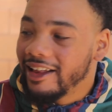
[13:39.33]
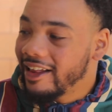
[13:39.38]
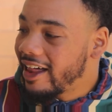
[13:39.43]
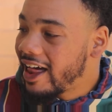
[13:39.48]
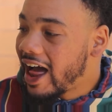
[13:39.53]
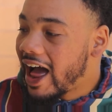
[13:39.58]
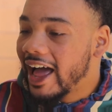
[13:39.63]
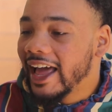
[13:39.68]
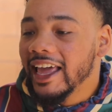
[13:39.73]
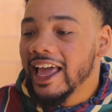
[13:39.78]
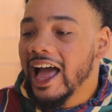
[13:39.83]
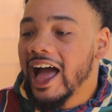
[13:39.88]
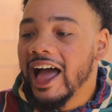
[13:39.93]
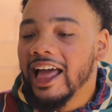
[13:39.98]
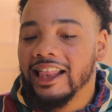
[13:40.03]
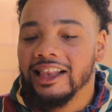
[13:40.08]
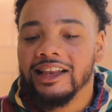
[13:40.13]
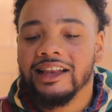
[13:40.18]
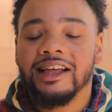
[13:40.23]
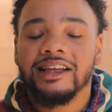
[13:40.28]
I
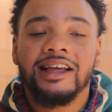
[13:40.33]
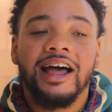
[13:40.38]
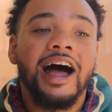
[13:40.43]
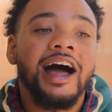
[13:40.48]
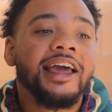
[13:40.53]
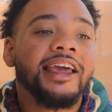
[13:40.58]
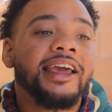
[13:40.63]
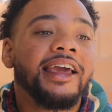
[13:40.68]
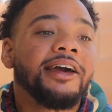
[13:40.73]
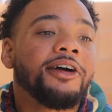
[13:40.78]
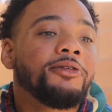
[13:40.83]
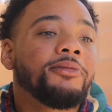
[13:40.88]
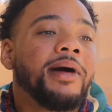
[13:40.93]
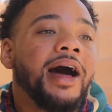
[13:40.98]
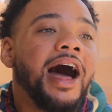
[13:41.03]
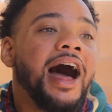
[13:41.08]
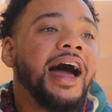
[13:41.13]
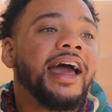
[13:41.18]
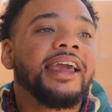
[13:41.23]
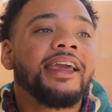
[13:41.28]

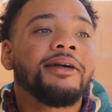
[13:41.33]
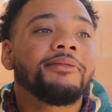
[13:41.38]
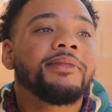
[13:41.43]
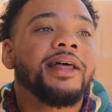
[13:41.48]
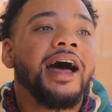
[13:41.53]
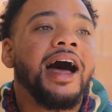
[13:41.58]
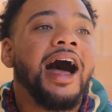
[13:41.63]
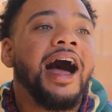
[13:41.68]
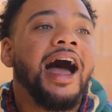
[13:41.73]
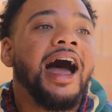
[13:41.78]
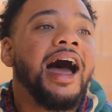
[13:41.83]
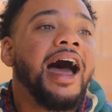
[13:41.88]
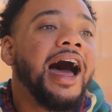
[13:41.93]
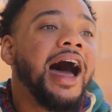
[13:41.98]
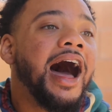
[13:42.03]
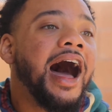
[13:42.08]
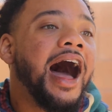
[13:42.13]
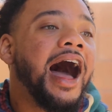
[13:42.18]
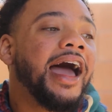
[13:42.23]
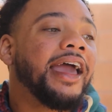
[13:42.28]

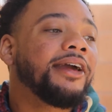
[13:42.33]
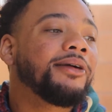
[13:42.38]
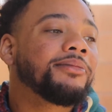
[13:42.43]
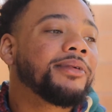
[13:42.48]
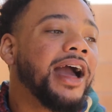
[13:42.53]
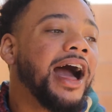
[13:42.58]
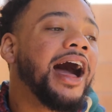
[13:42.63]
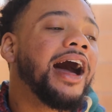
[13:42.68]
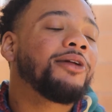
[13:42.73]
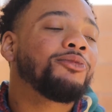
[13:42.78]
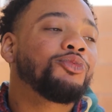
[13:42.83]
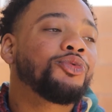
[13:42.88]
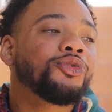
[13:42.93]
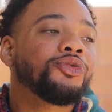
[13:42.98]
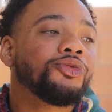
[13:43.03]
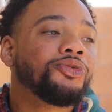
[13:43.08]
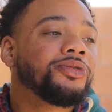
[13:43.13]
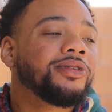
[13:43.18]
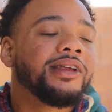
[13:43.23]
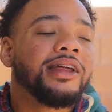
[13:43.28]
am God
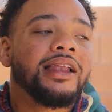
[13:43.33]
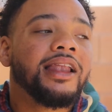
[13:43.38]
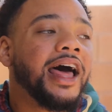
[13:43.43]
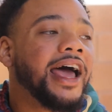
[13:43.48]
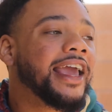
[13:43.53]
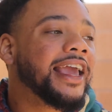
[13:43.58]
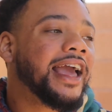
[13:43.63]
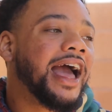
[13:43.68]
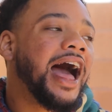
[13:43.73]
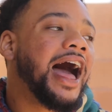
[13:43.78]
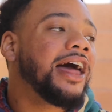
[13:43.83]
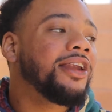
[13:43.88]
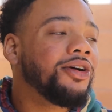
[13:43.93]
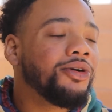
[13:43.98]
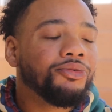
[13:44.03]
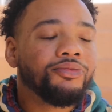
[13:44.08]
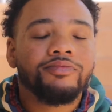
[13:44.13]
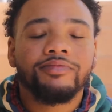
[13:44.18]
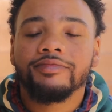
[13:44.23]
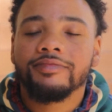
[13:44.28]
route. Like, I
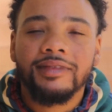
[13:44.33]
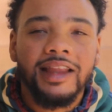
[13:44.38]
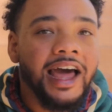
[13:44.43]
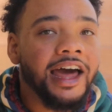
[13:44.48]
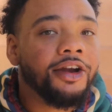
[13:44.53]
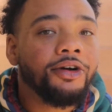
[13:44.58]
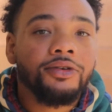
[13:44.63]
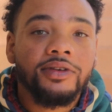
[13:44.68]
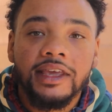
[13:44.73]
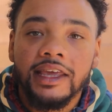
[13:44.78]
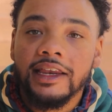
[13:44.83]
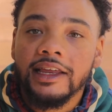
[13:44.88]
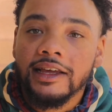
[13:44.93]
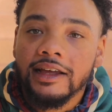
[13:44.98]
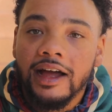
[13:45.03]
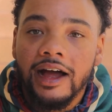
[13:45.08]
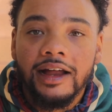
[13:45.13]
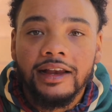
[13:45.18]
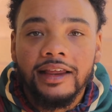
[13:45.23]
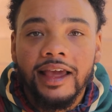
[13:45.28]
don't get it,
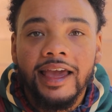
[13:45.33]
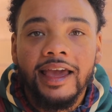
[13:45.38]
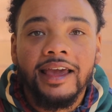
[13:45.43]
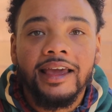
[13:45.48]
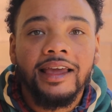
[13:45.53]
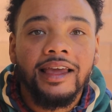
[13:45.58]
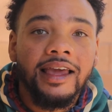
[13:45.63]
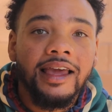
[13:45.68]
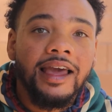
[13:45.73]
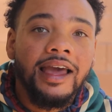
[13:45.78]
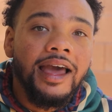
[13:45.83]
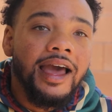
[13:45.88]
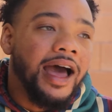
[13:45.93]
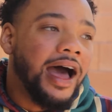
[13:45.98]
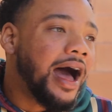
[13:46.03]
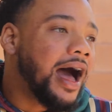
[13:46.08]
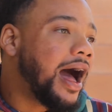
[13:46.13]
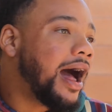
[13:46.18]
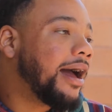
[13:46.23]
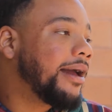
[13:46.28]
Kanye.
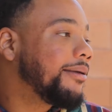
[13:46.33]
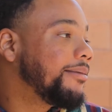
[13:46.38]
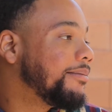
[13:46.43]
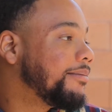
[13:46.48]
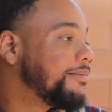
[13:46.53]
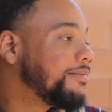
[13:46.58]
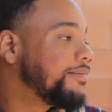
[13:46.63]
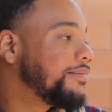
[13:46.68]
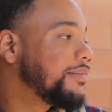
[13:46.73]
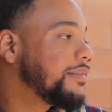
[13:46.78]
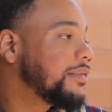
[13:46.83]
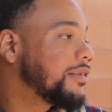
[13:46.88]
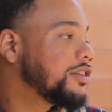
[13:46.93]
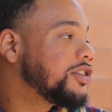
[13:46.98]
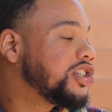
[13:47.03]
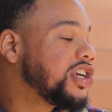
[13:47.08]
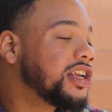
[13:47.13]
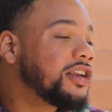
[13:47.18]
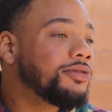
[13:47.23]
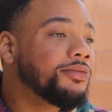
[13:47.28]
I'm
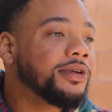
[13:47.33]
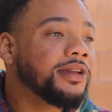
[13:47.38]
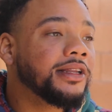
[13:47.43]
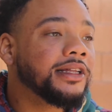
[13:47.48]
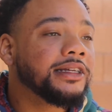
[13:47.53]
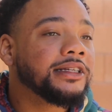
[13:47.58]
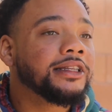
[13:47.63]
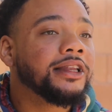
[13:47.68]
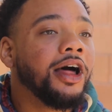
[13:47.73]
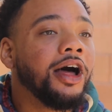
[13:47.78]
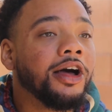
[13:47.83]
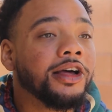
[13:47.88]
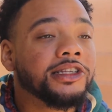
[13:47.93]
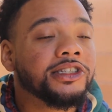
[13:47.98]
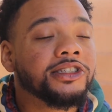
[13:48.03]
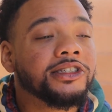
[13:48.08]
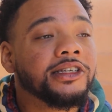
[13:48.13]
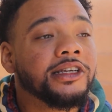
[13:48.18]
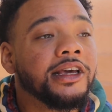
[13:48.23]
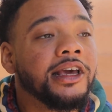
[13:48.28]
genuinely
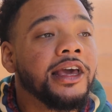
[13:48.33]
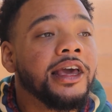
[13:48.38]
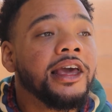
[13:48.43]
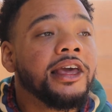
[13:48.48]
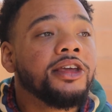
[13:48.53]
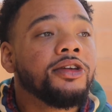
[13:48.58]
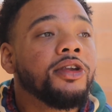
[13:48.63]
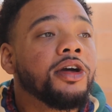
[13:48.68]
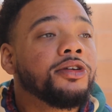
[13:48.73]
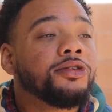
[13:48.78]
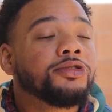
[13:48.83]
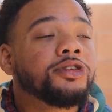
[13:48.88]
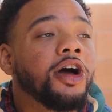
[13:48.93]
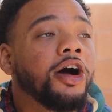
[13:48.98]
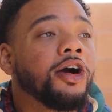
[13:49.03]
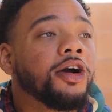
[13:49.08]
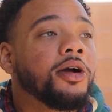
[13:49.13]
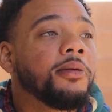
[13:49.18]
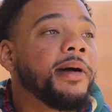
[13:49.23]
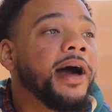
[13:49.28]
lost. You
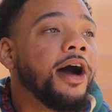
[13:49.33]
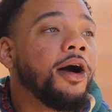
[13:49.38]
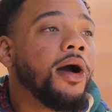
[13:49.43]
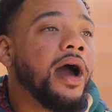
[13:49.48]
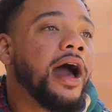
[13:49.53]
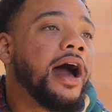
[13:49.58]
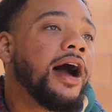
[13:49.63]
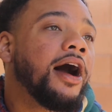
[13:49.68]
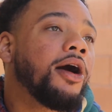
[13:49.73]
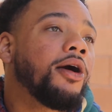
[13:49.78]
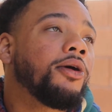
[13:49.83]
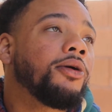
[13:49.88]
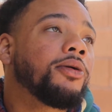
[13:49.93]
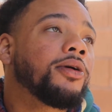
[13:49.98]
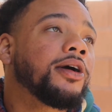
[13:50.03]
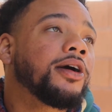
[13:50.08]
talk about how